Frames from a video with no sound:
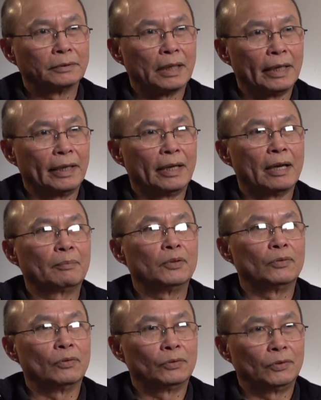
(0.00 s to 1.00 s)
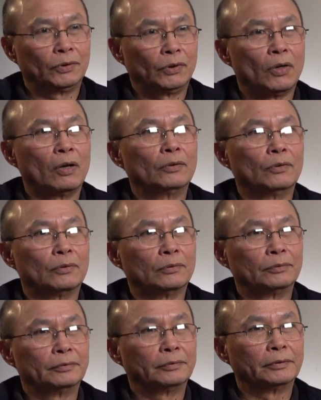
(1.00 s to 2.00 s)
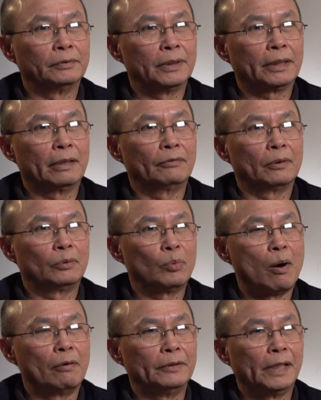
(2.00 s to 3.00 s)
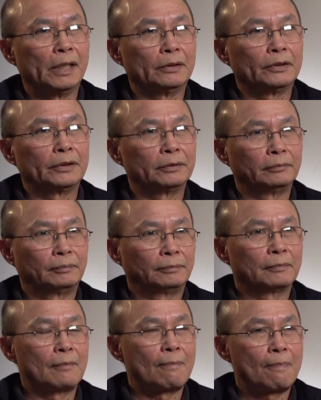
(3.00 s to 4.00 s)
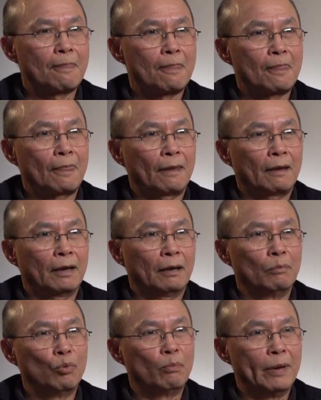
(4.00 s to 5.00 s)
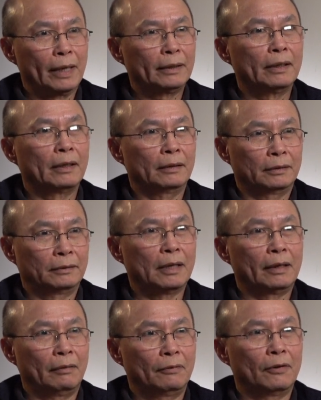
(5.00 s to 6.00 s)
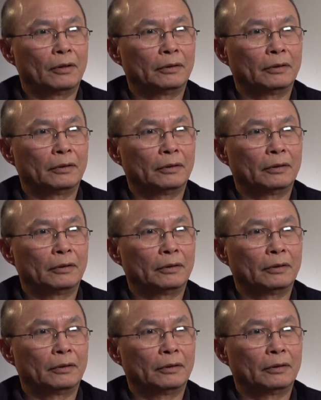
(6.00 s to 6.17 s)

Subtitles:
I ended up to go to Toronto, work there for 12 years. I moved back here, 94.